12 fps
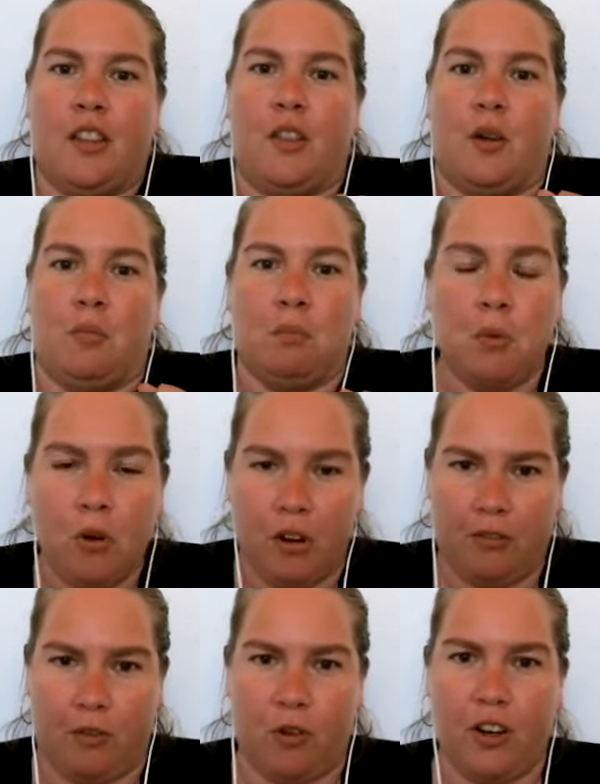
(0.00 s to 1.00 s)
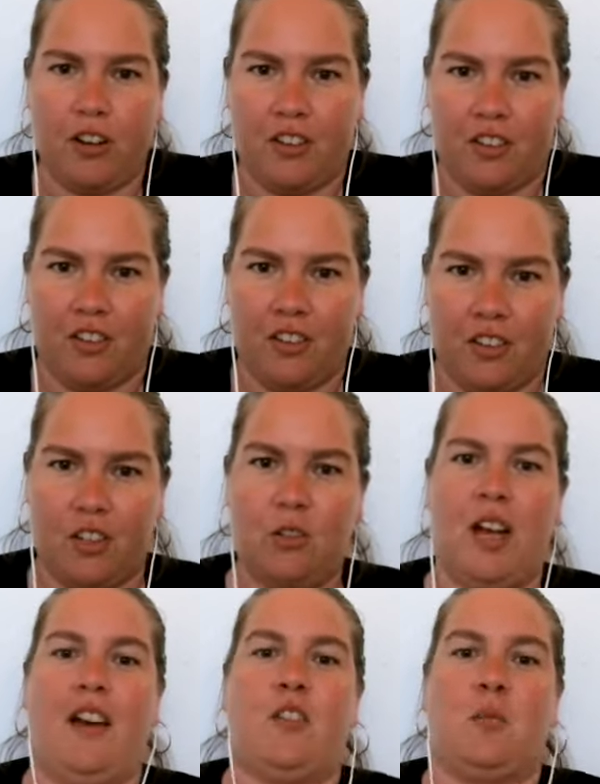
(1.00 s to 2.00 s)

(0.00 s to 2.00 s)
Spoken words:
the more force you have